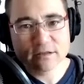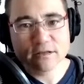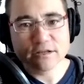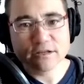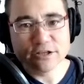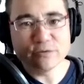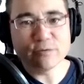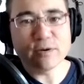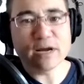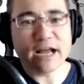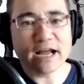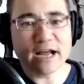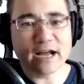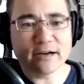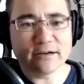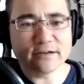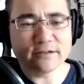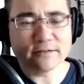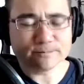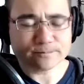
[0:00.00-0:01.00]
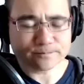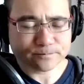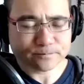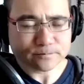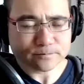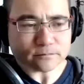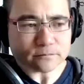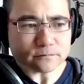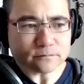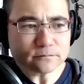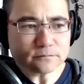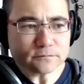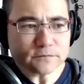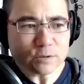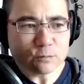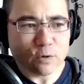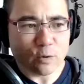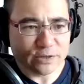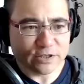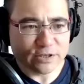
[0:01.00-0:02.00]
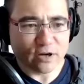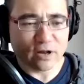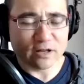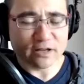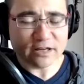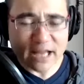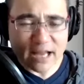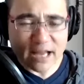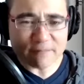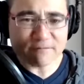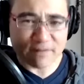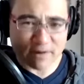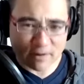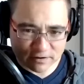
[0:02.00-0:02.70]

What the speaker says: you had what we call a campfire